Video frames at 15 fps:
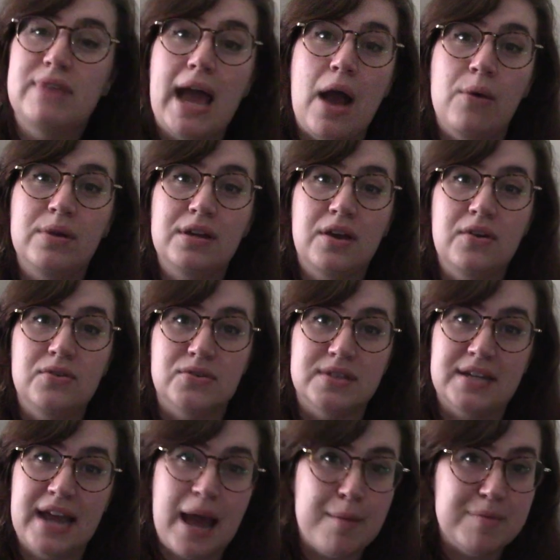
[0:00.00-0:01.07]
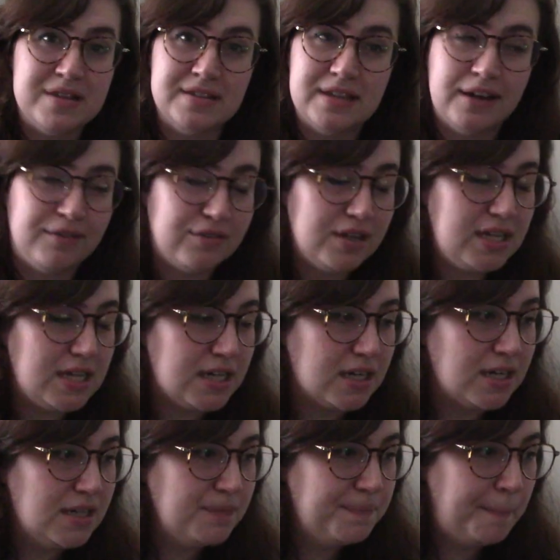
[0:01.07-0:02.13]
how it goes. It happens every
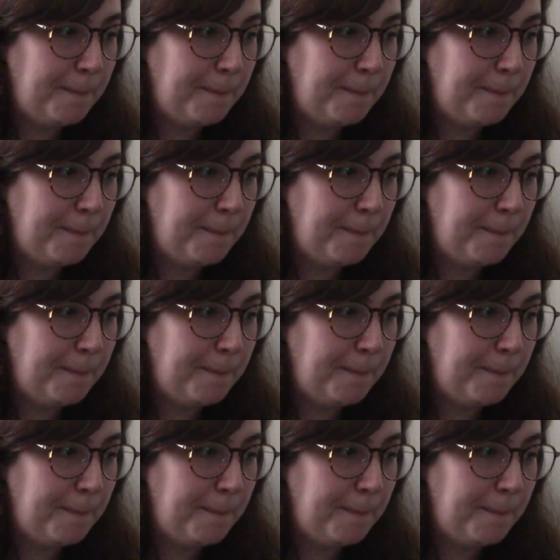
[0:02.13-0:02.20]
year.